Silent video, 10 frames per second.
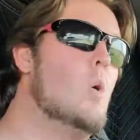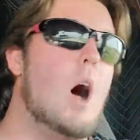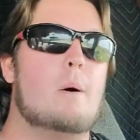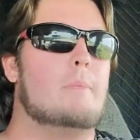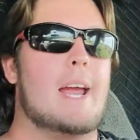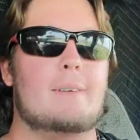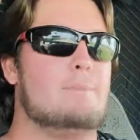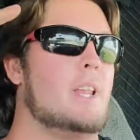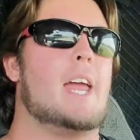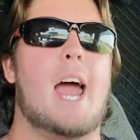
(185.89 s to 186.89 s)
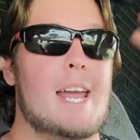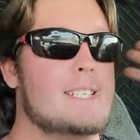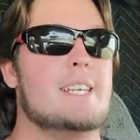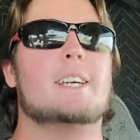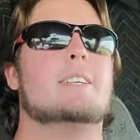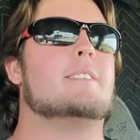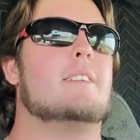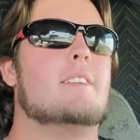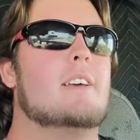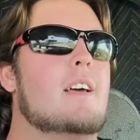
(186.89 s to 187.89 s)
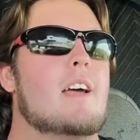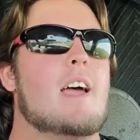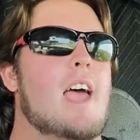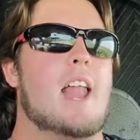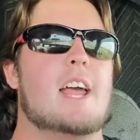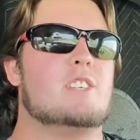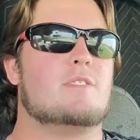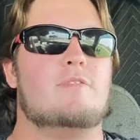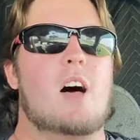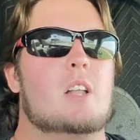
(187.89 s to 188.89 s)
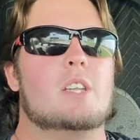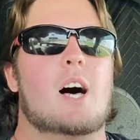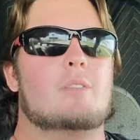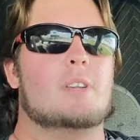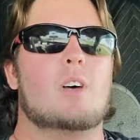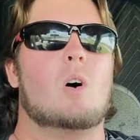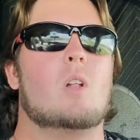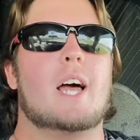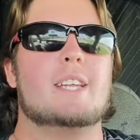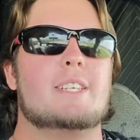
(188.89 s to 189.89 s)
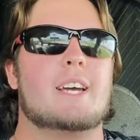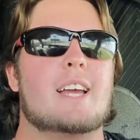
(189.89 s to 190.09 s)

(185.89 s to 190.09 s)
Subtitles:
up my ideas, and I just fell in love with the whole idea.